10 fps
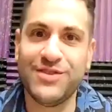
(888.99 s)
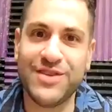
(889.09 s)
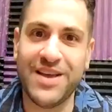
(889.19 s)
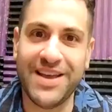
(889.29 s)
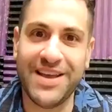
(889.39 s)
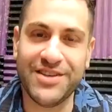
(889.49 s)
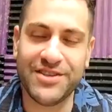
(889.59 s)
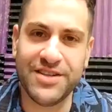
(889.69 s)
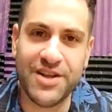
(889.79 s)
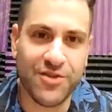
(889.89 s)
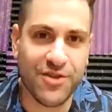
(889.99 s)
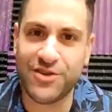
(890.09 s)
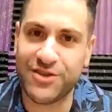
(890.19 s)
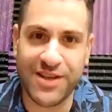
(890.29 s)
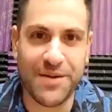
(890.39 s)
stage, and there're
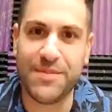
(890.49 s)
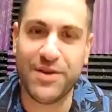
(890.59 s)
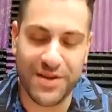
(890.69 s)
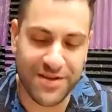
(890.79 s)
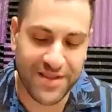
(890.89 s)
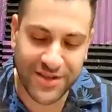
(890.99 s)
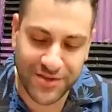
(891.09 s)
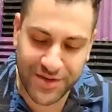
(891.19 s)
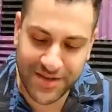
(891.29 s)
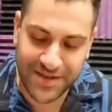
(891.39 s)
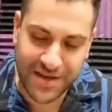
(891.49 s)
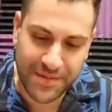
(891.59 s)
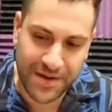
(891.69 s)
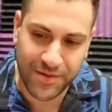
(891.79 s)
just like a million things you can think about when